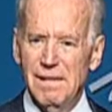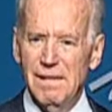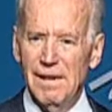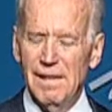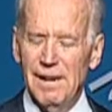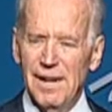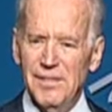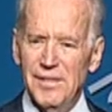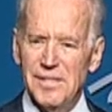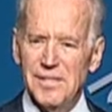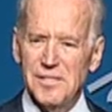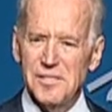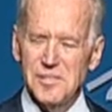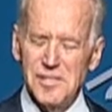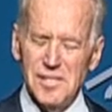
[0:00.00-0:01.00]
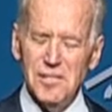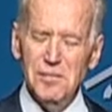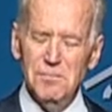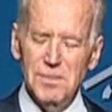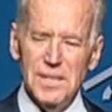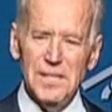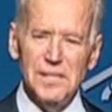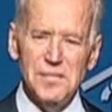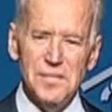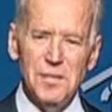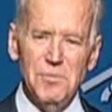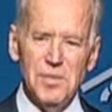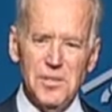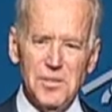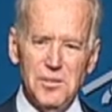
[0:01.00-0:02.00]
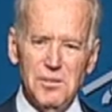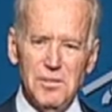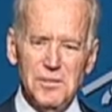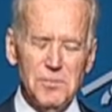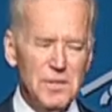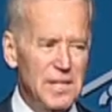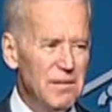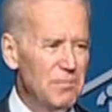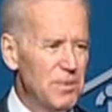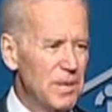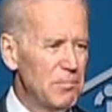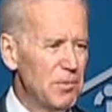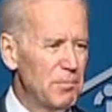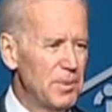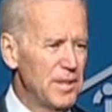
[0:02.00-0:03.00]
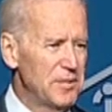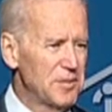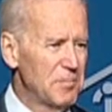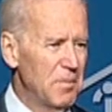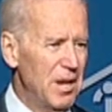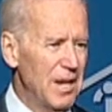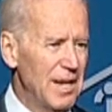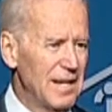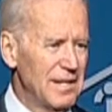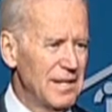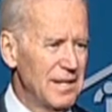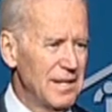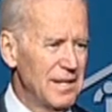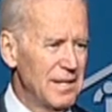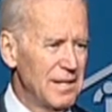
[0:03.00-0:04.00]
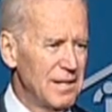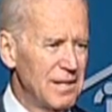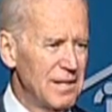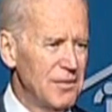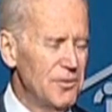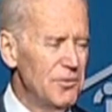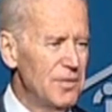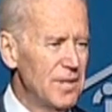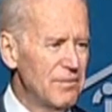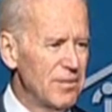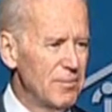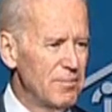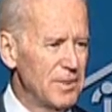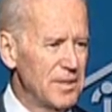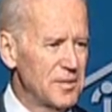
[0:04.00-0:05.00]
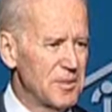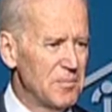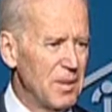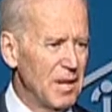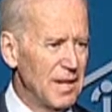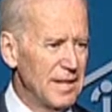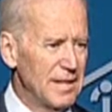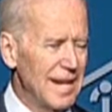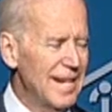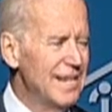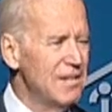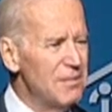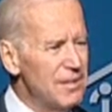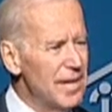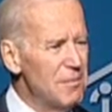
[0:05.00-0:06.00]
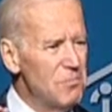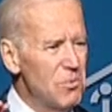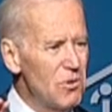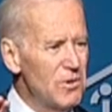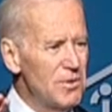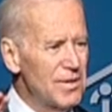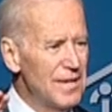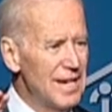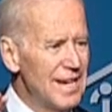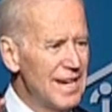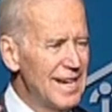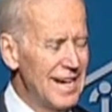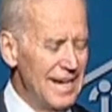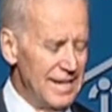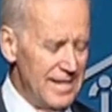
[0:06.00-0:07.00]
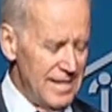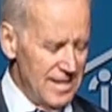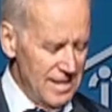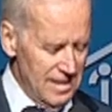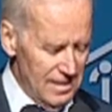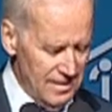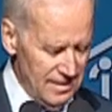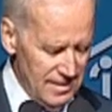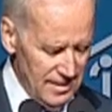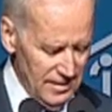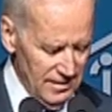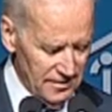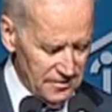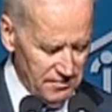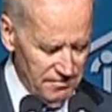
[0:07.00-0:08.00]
And I think the single biggest thing we do is we give people peace of mind. You give them peace of mind. I hear that more than anything else.